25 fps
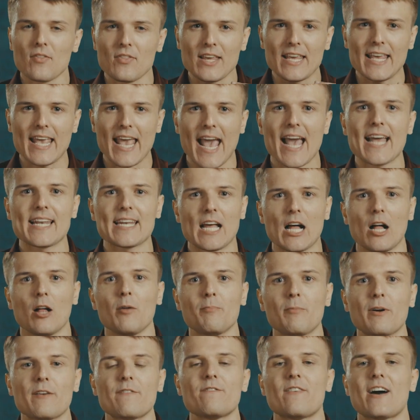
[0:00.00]
they can't
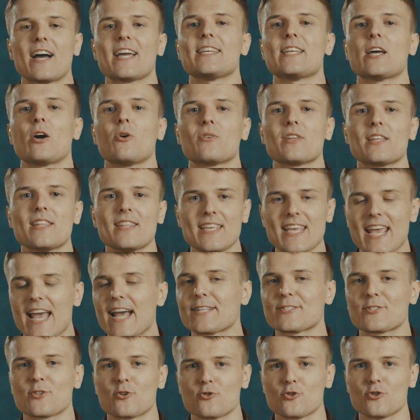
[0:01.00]
help but find out the
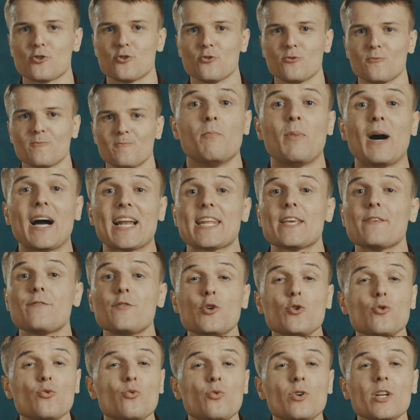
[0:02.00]
answer to. But if
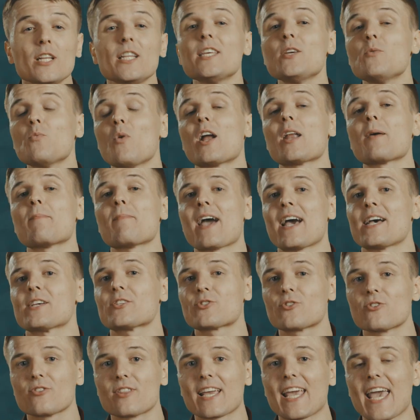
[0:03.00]
you really want to
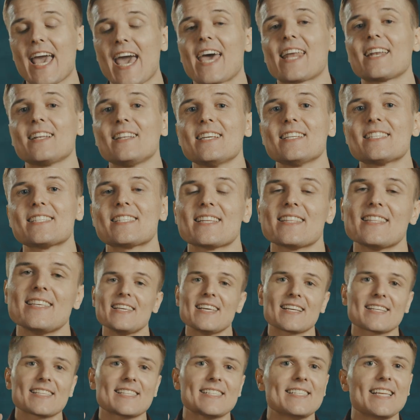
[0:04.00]
master the catalyst, the
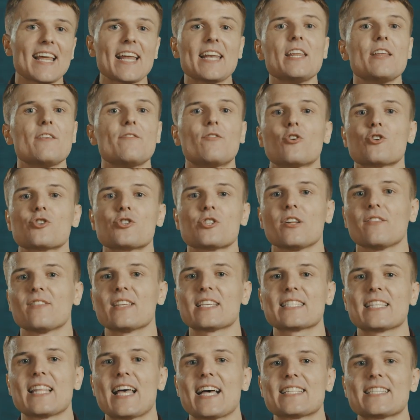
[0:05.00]
extended version of
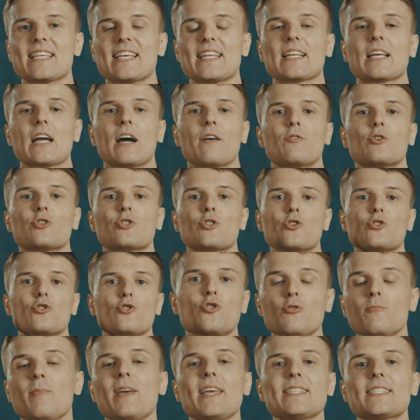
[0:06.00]
this lesson covers the
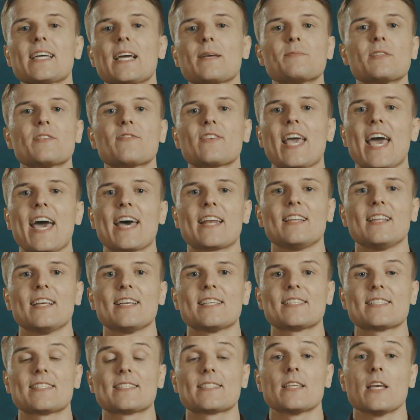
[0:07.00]
two main types of
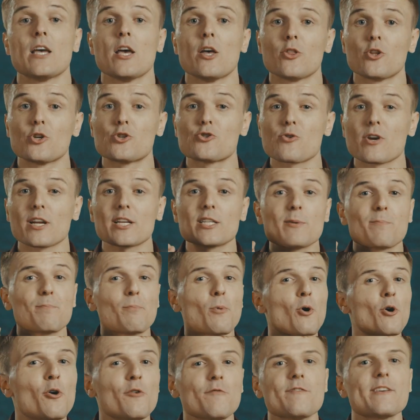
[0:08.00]
catalysts, the trick to
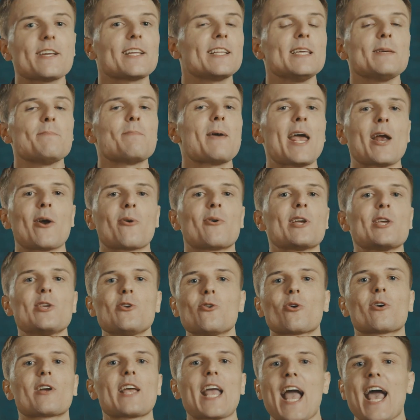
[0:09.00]
perfectly pairing
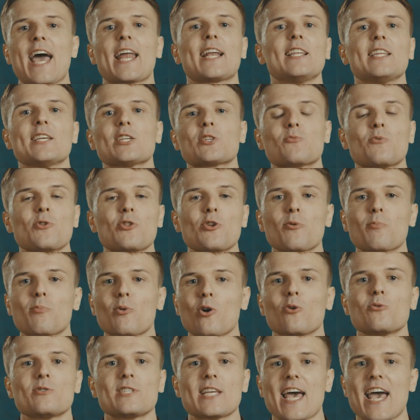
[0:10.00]
your catalyst with your
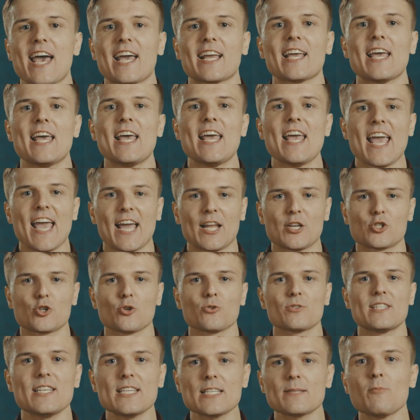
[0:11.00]
protag, and
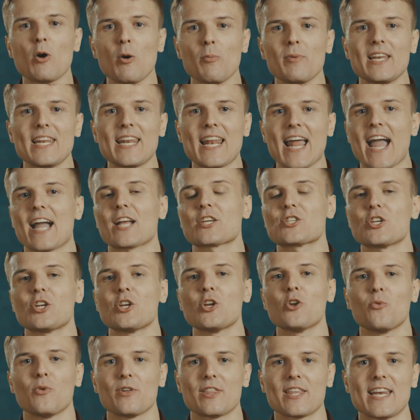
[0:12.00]
shows this moment in
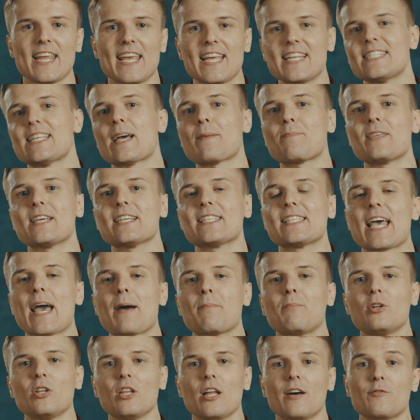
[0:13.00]
action with an in-depth
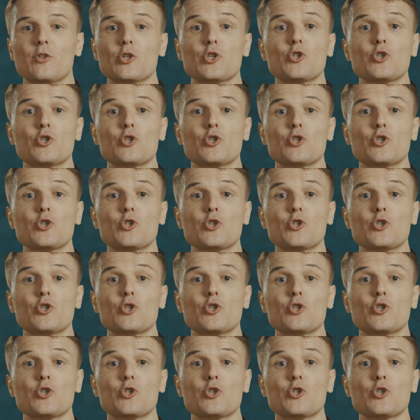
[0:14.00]
example of the